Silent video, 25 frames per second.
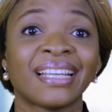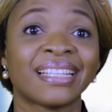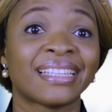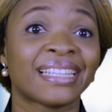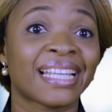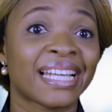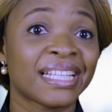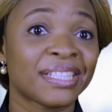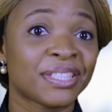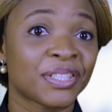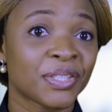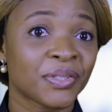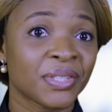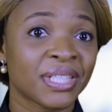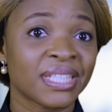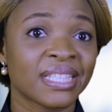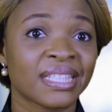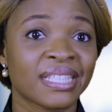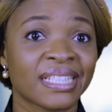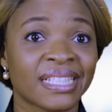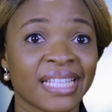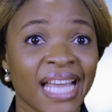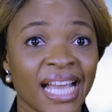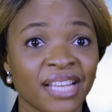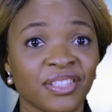
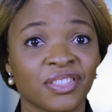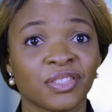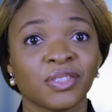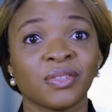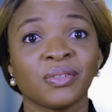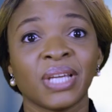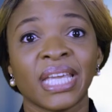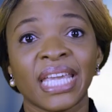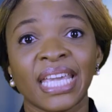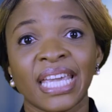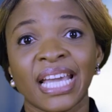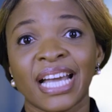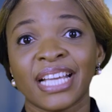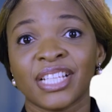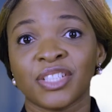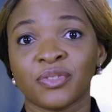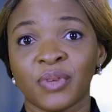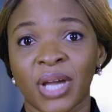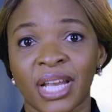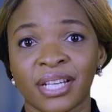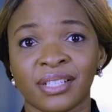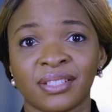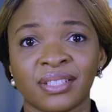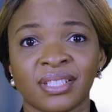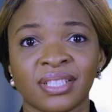Nigeria's national AI
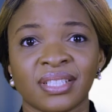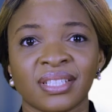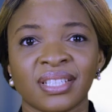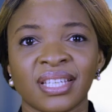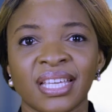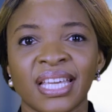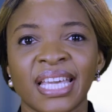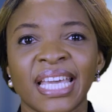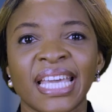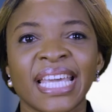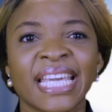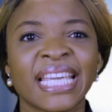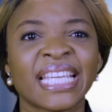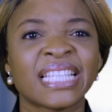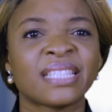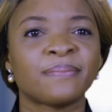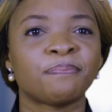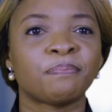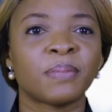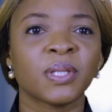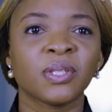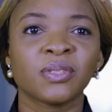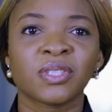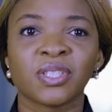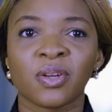strategy is
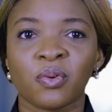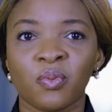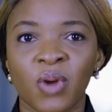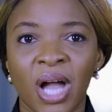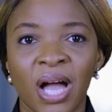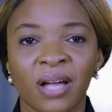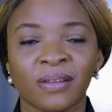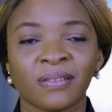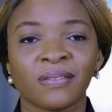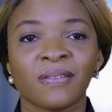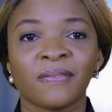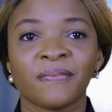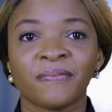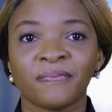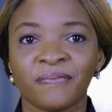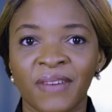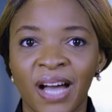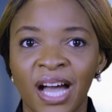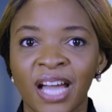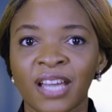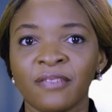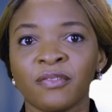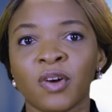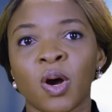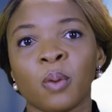built around
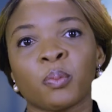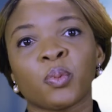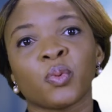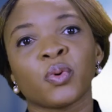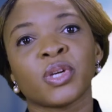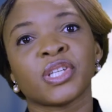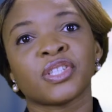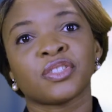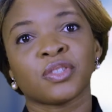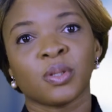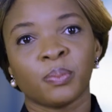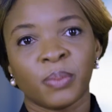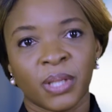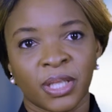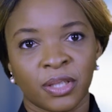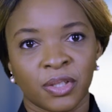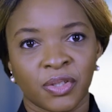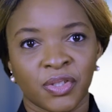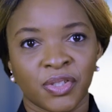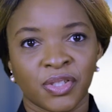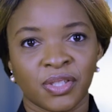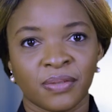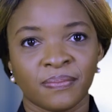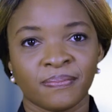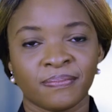five operational
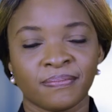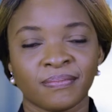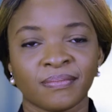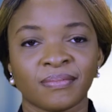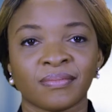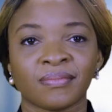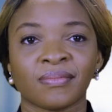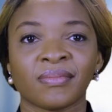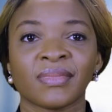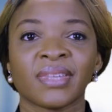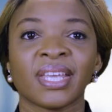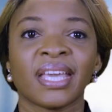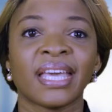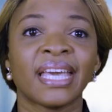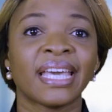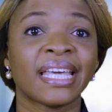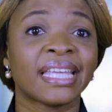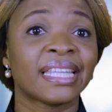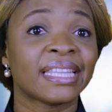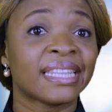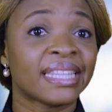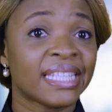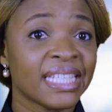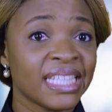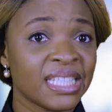pillars.
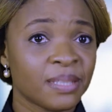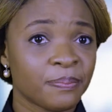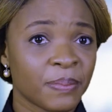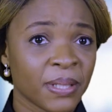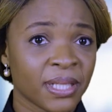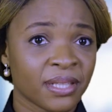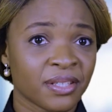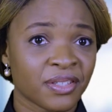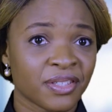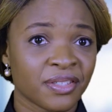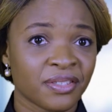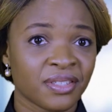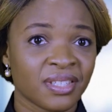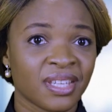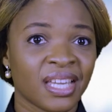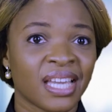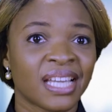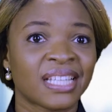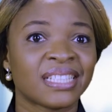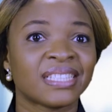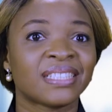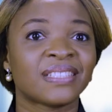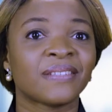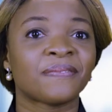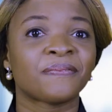These pillars
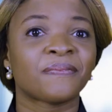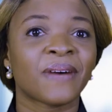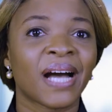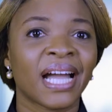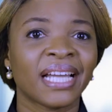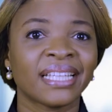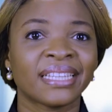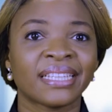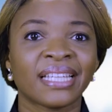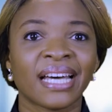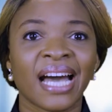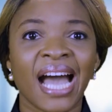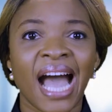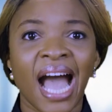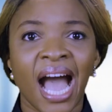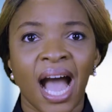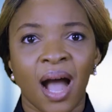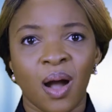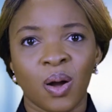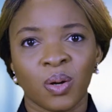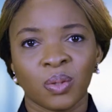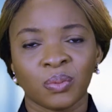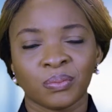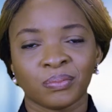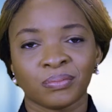define the
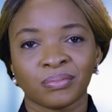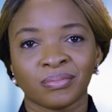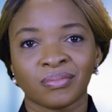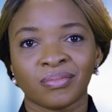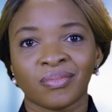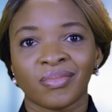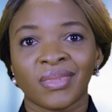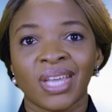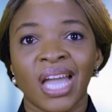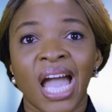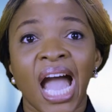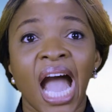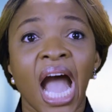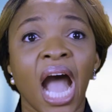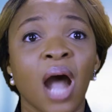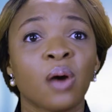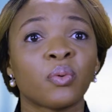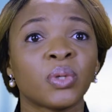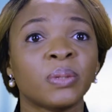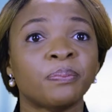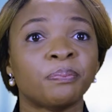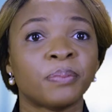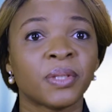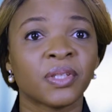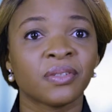how
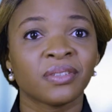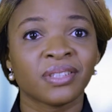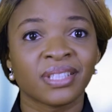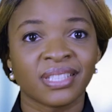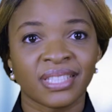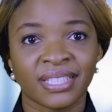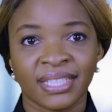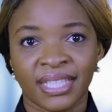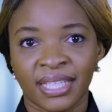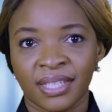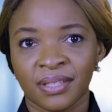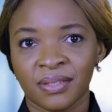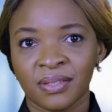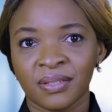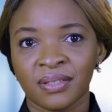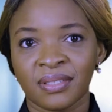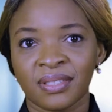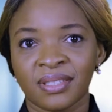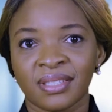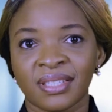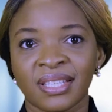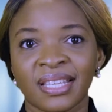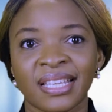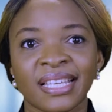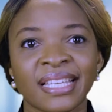we build the skills,
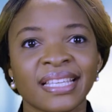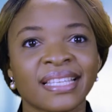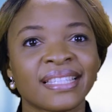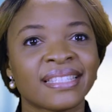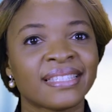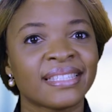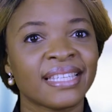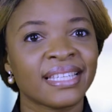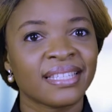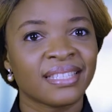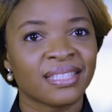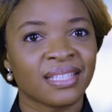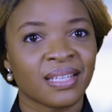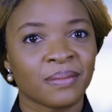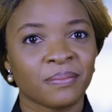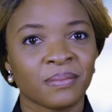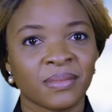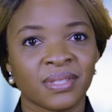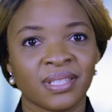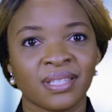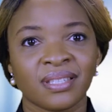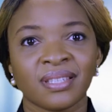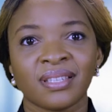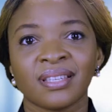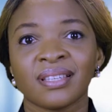
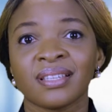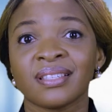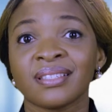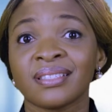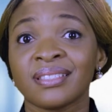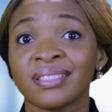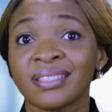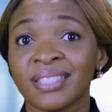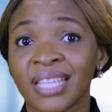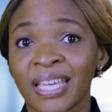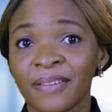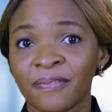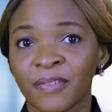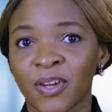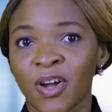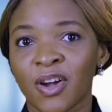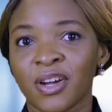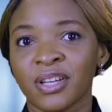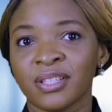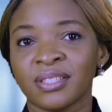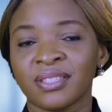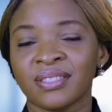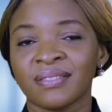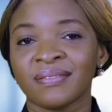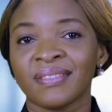systems,
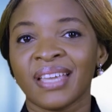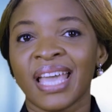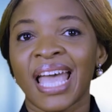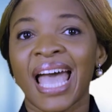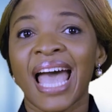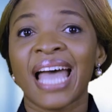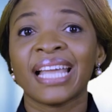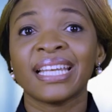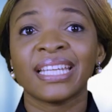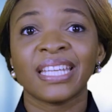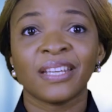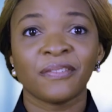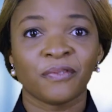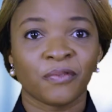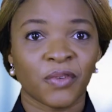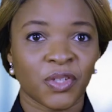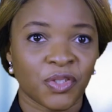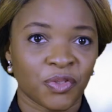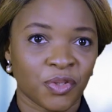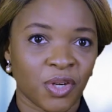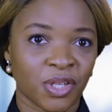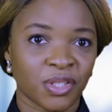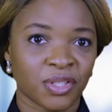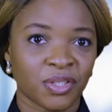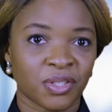safeguards, and
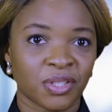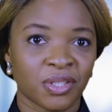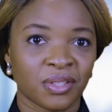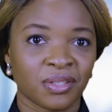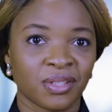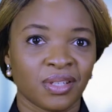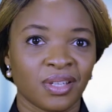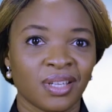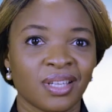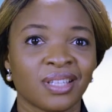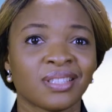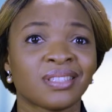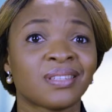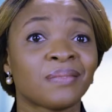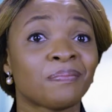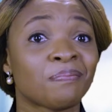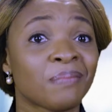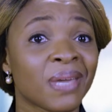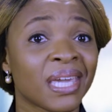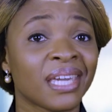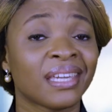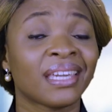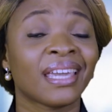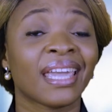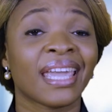infrastructure to
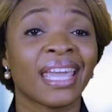make